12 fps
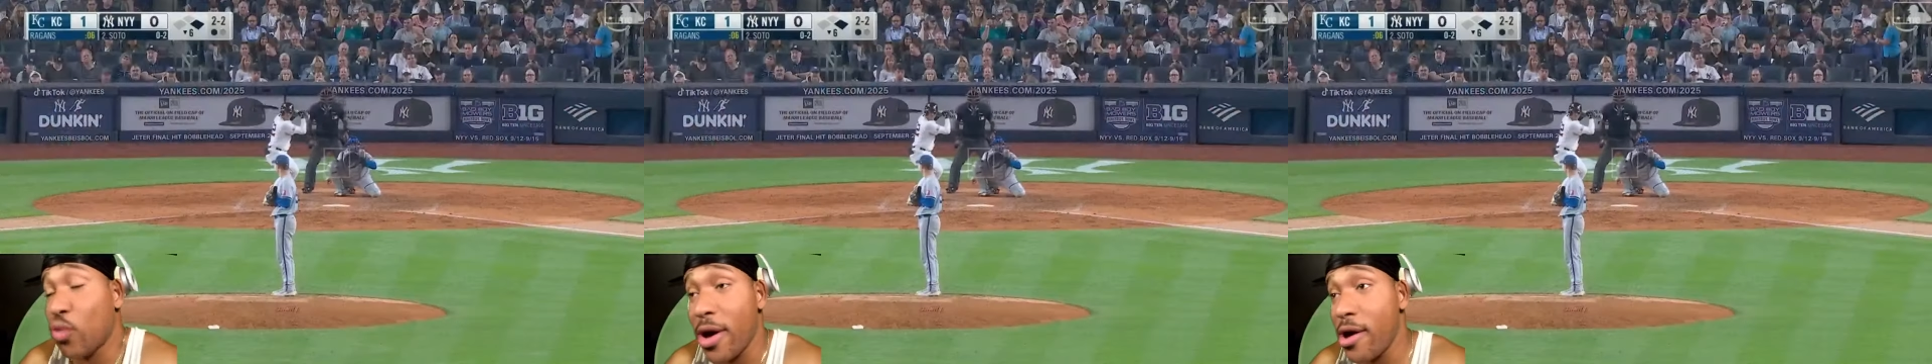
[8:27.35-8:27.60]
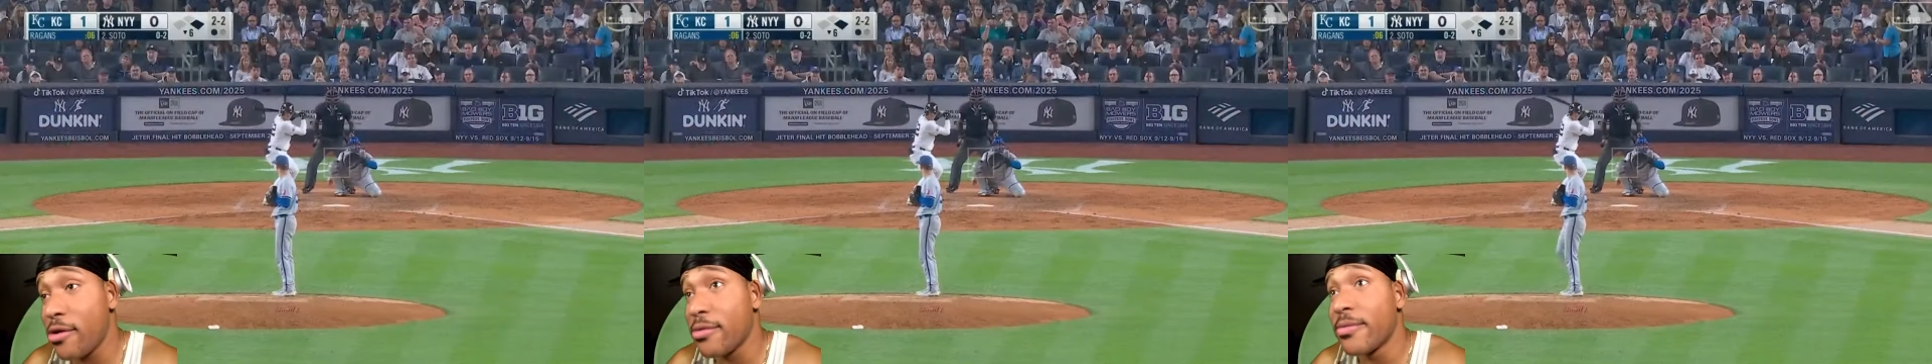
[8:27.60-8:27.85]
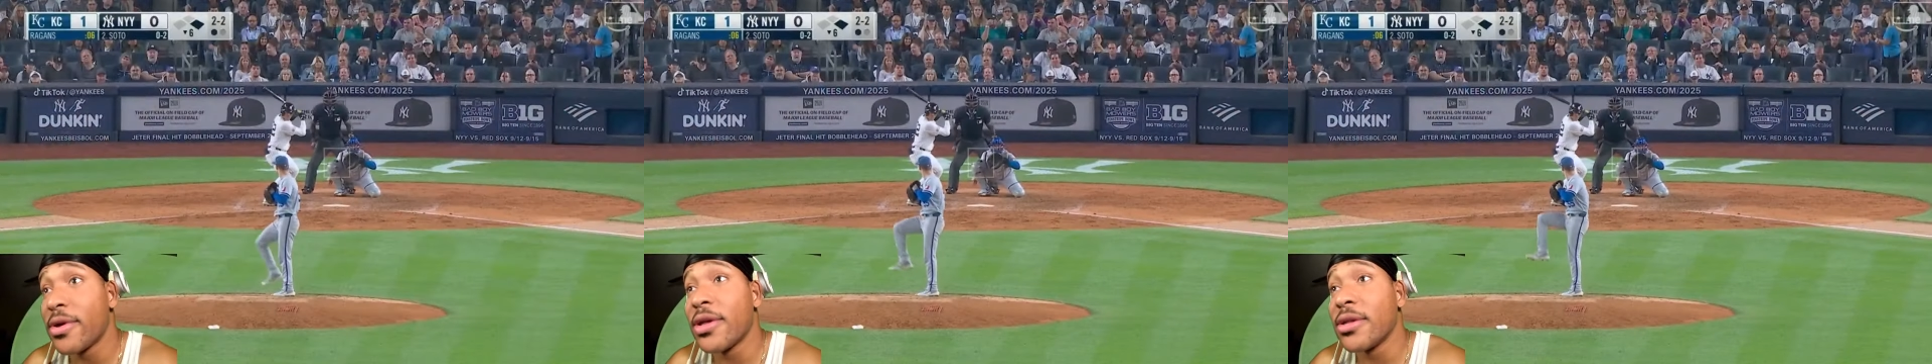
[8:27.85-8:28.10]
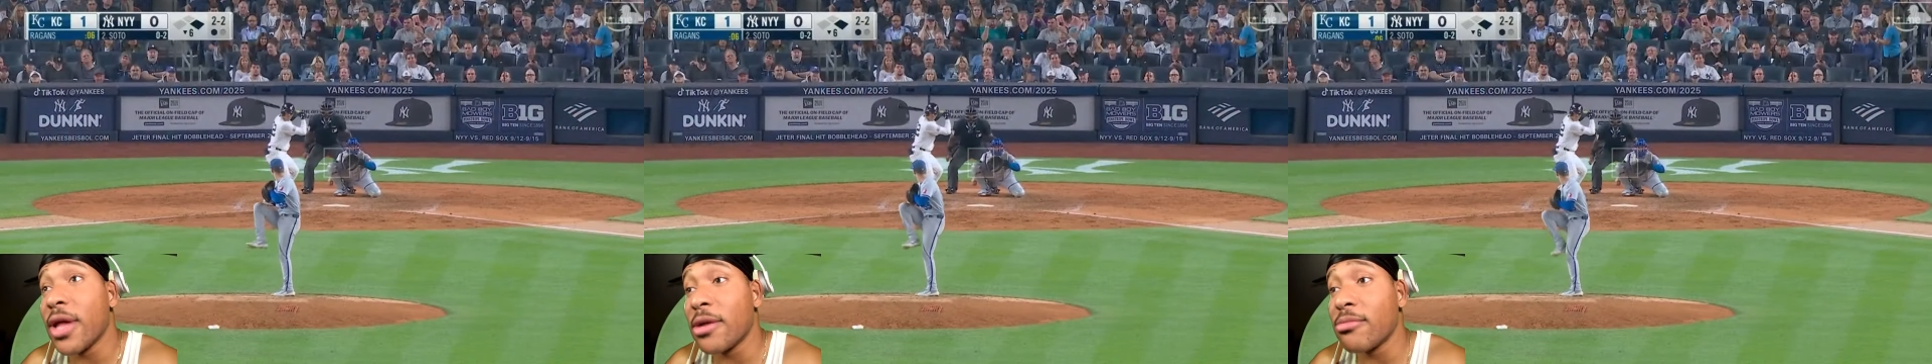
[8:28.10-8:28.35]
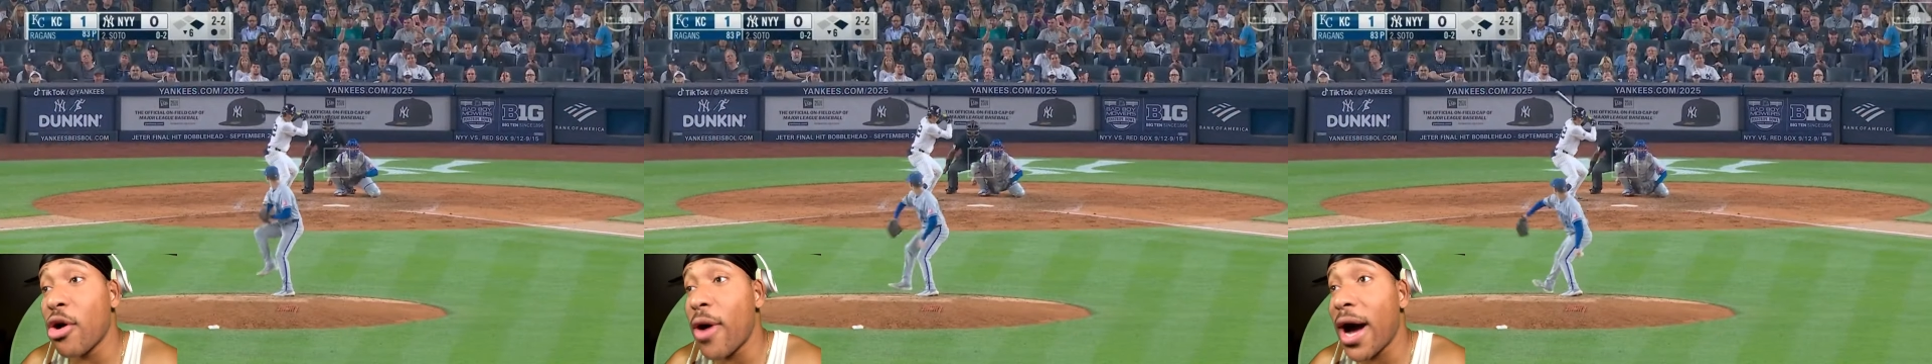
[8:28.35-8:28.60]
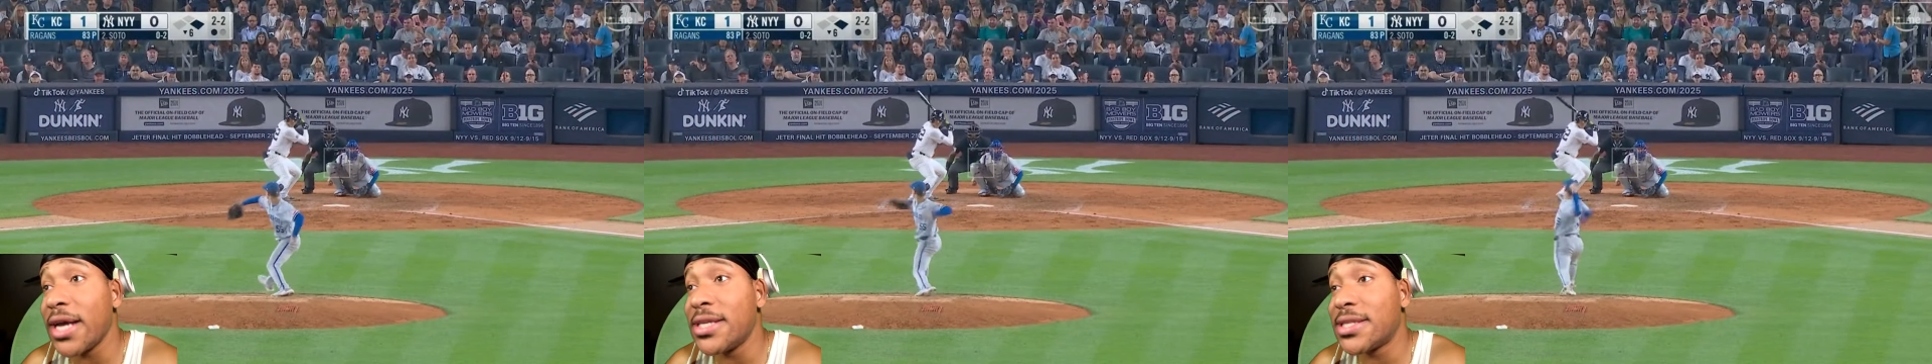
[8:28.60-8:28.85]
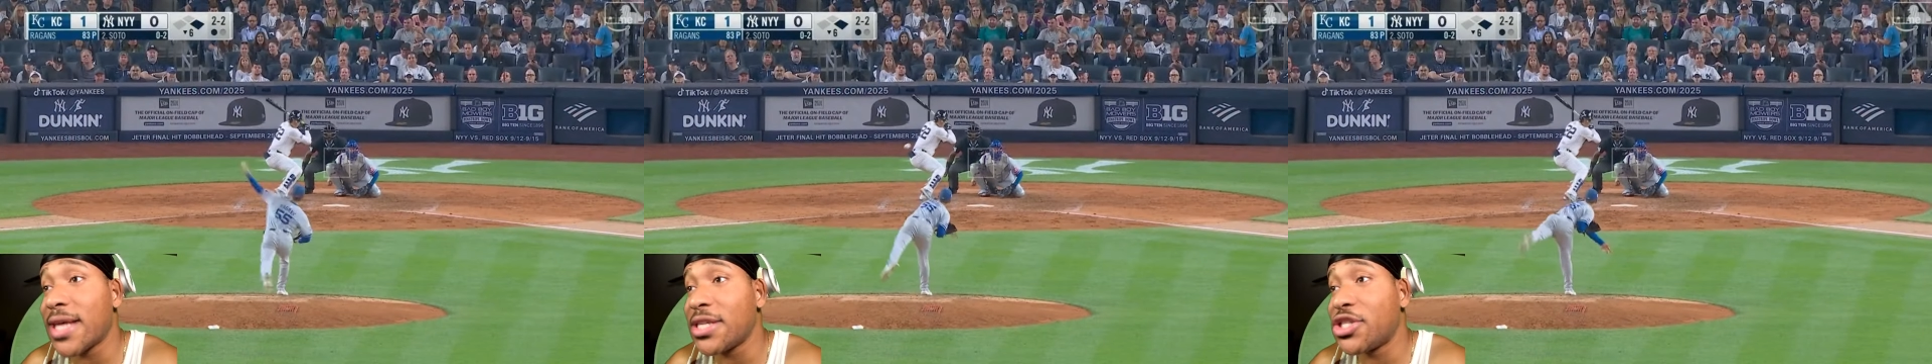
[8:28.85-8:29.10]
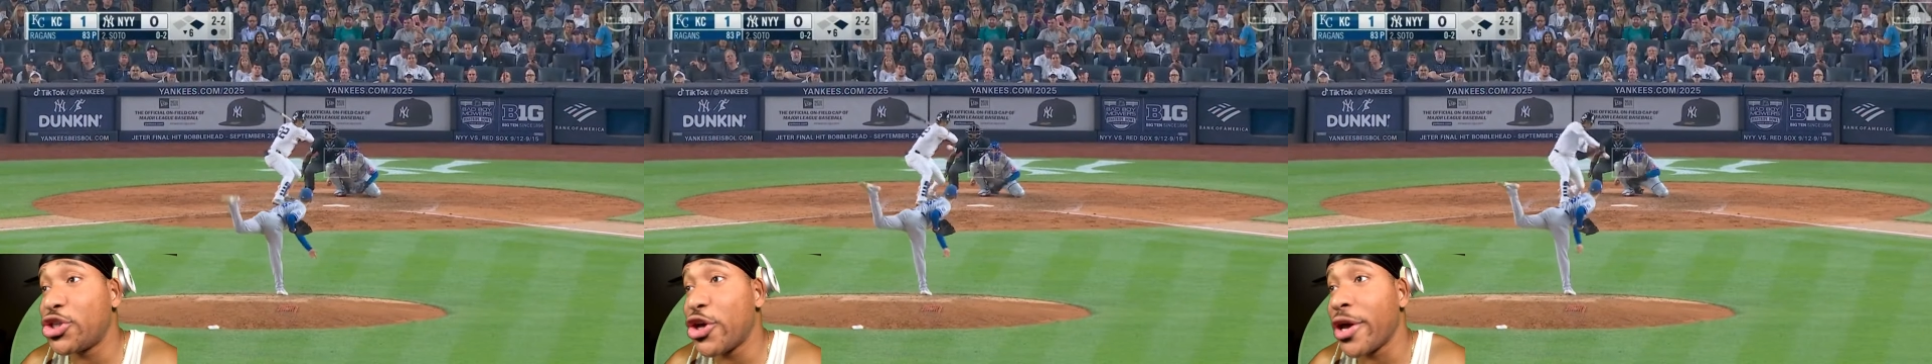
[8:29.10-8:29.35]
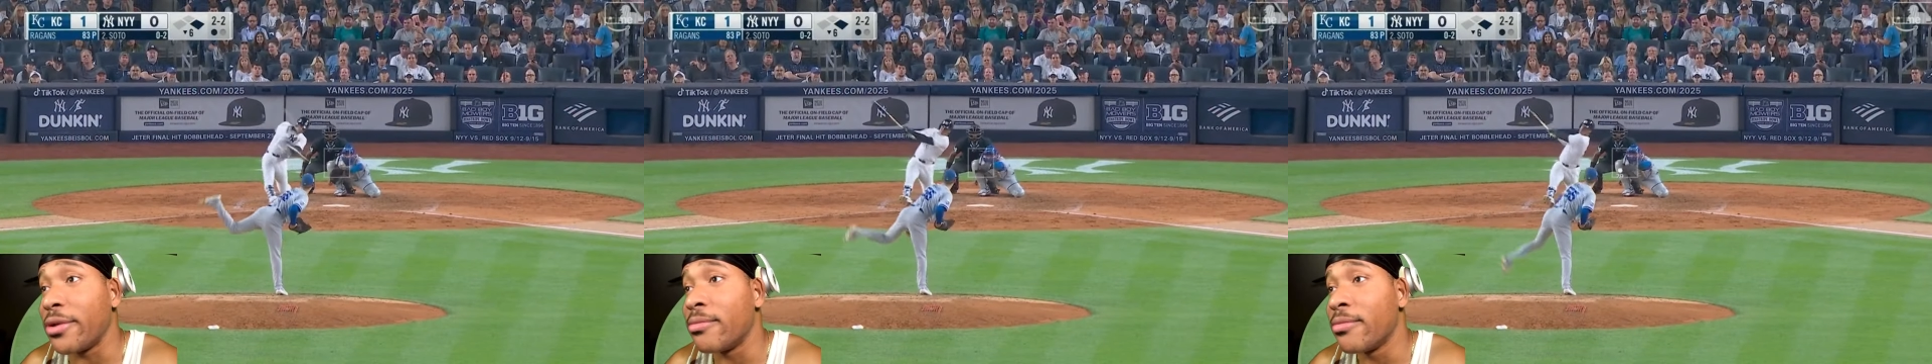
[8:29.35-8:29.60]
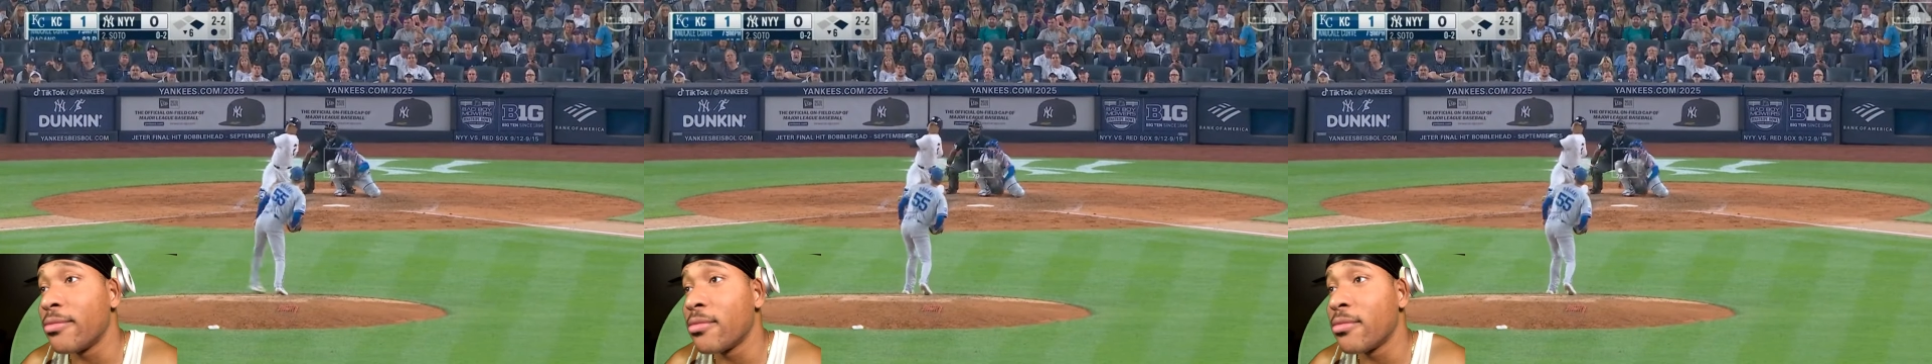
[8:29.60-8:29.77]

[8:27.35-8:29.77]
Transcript: well. Let him go ice that shin.